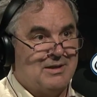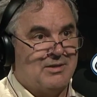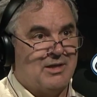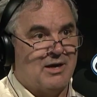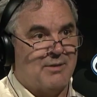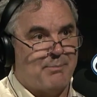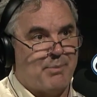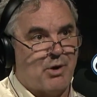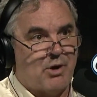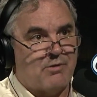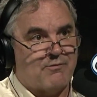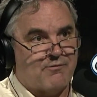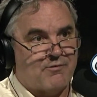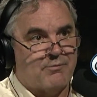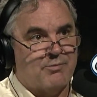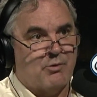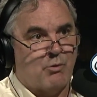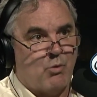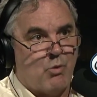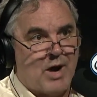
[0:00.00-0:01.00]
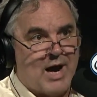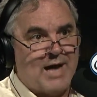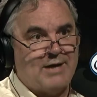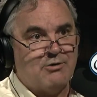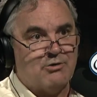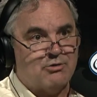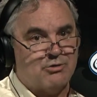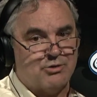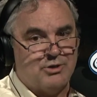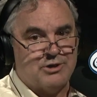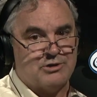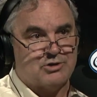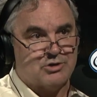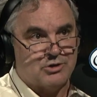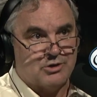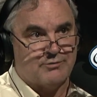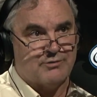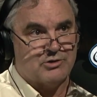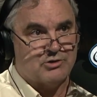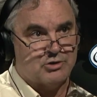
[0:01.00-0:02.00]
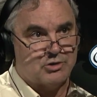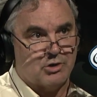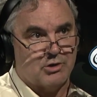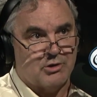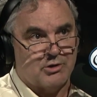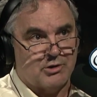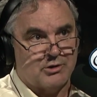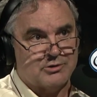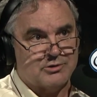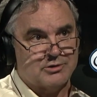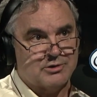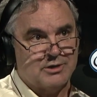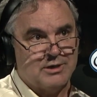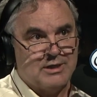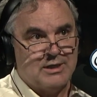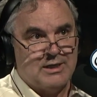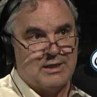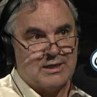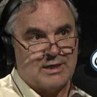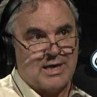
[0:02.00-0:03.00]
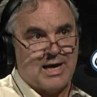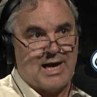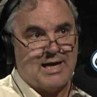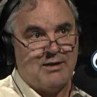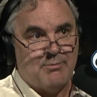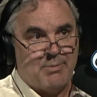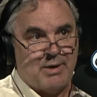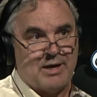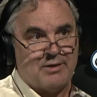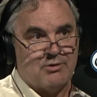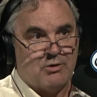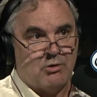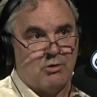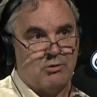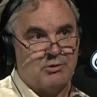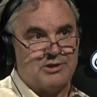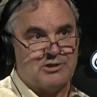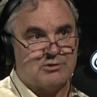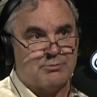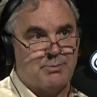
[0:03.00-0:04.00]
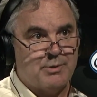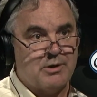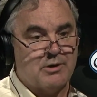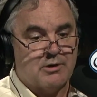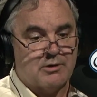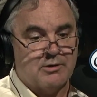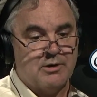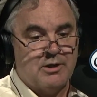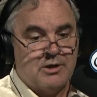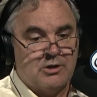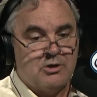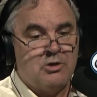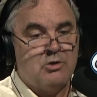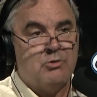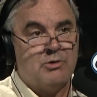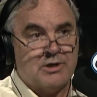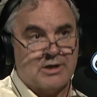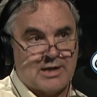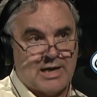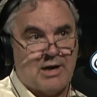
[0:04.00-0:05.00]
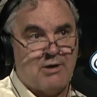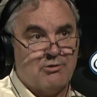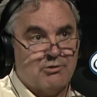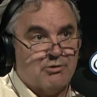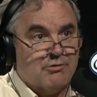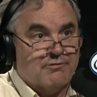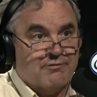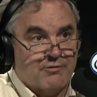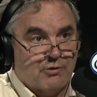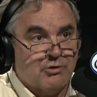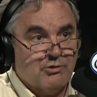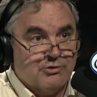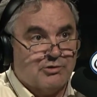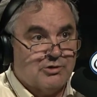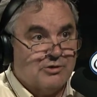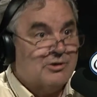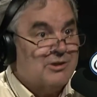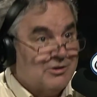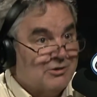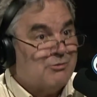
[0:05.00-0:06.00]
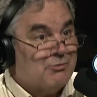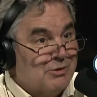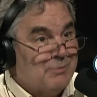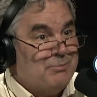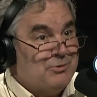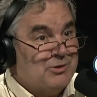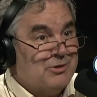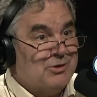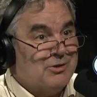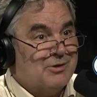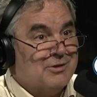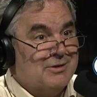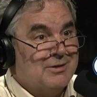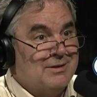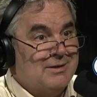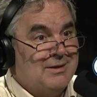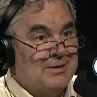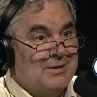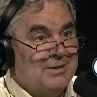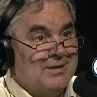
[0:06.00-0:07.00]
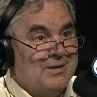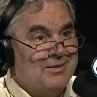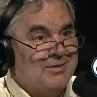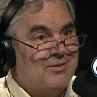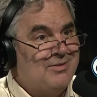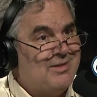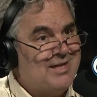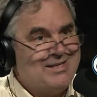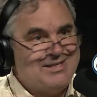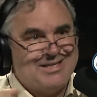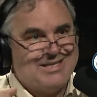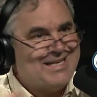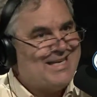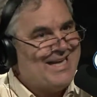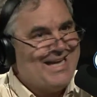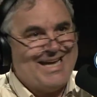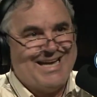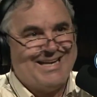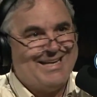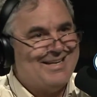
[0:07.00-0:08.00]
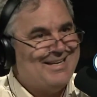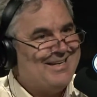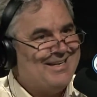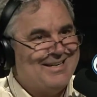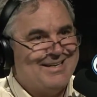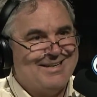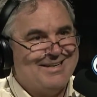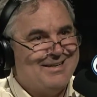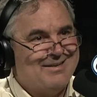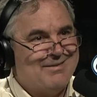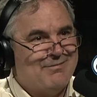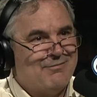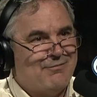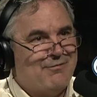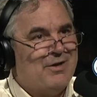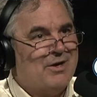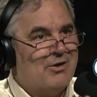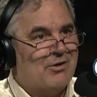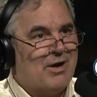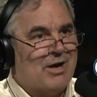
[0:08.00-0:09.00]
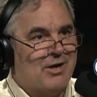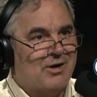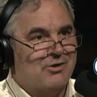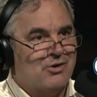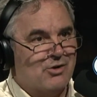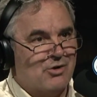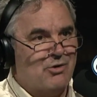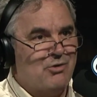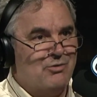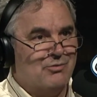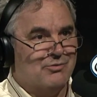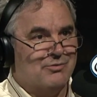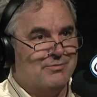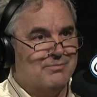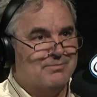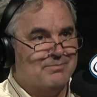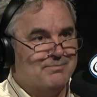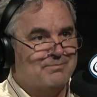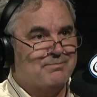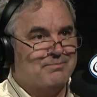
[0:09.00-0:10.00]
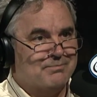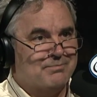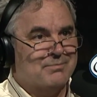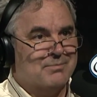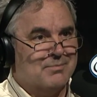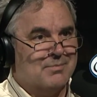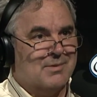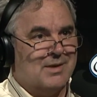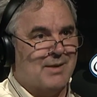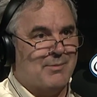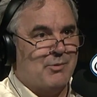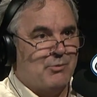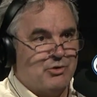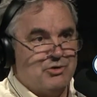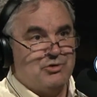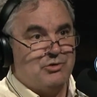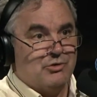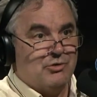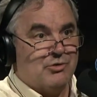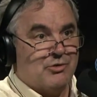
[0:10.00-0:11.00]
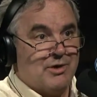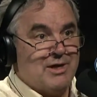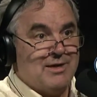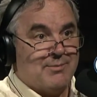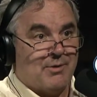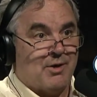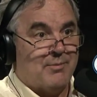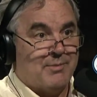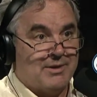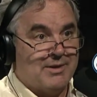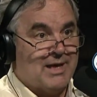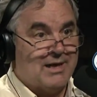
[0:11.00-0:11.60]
that apart from the wider tradition of the church, guided by the Holy Spirit, you encounter verses in Scripture that you can't figure out on your own. Mm -hmm. I mean, wouldn't you agree, Paul? I mean,